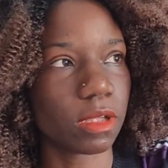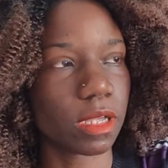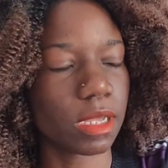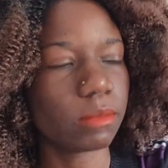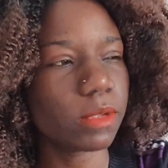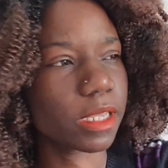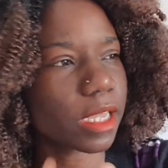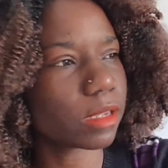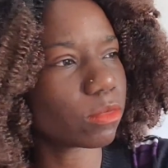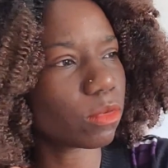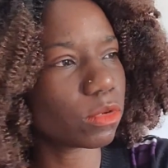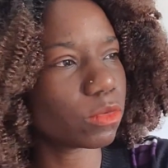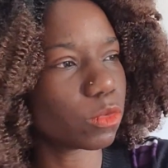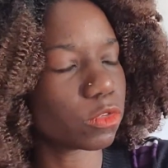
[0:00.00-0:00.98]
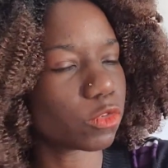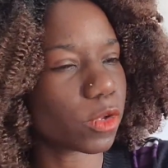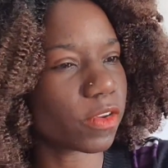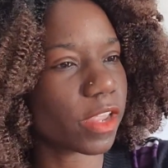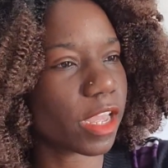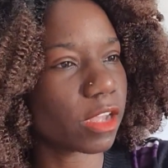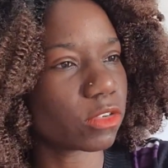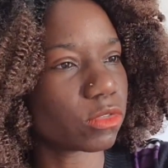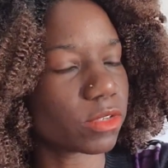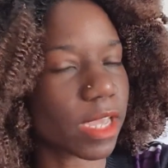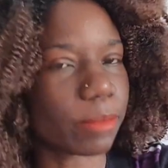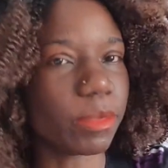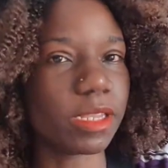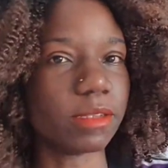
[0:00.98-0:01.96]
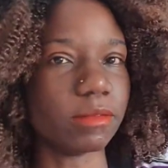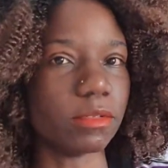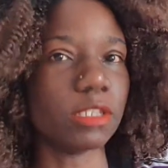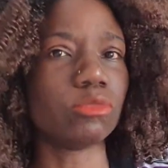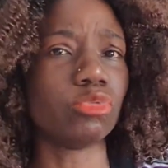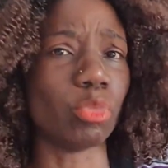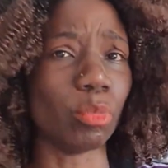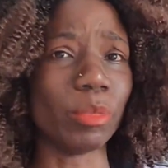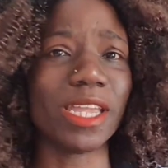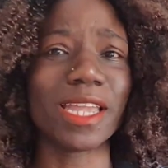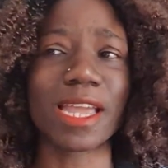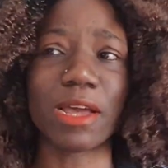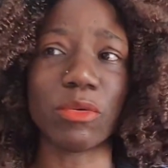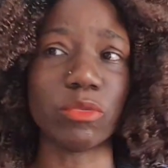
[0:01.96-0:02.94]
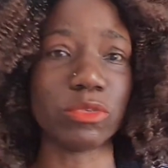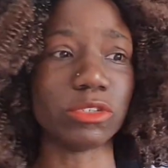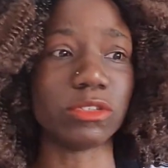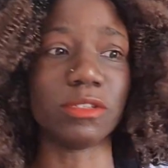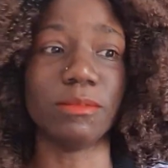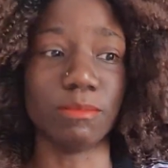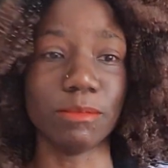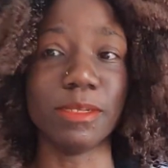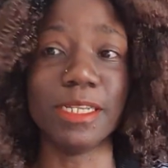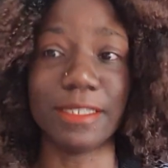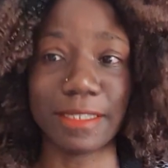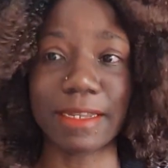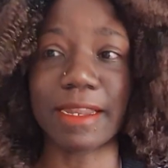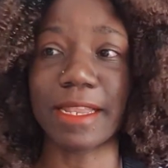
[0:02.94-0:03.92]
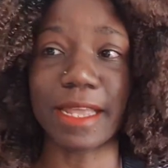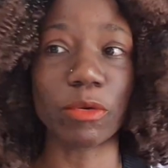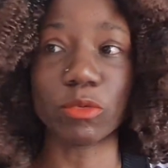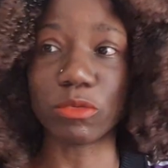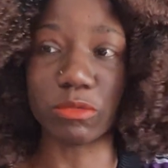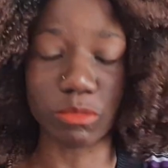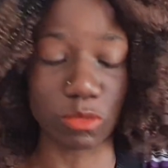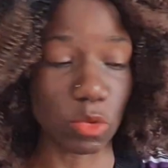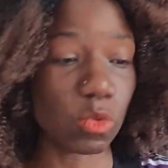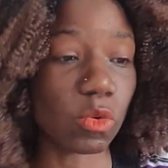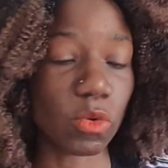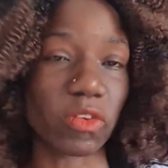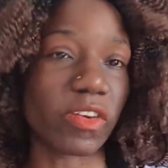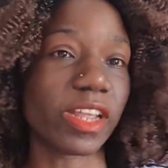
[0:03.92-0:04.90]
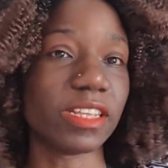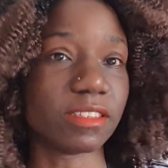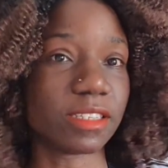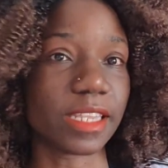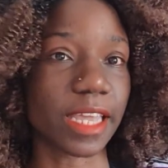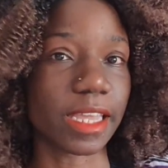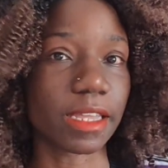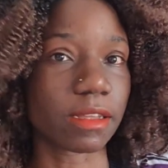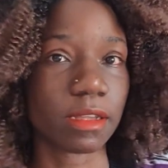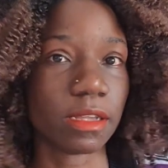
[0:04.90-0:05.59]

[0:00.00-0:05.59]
I'm like, and what was your reaction? I mean, to me, I would go crazy. Like,